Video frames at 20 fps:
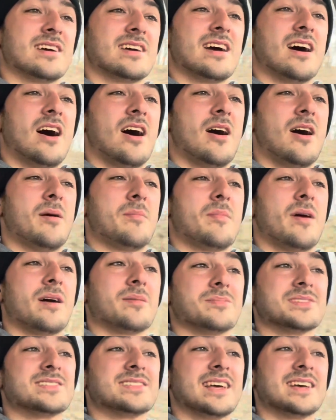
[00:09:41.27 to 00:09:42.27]

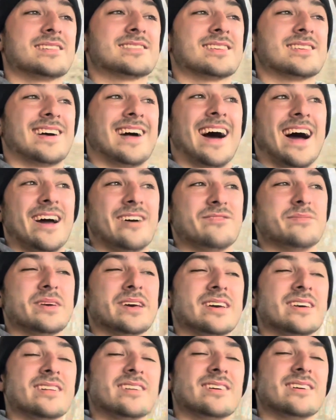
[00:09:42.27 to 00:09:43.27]
on mistakes that I've
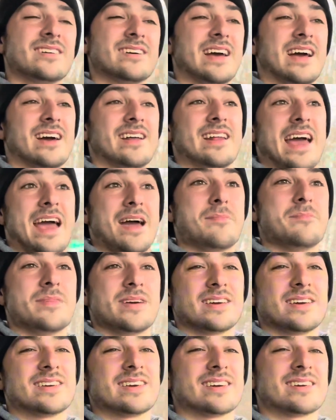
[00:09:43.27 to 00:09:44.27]
made and am
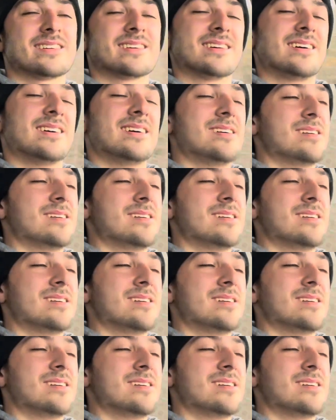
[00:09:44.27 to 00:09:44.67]
making.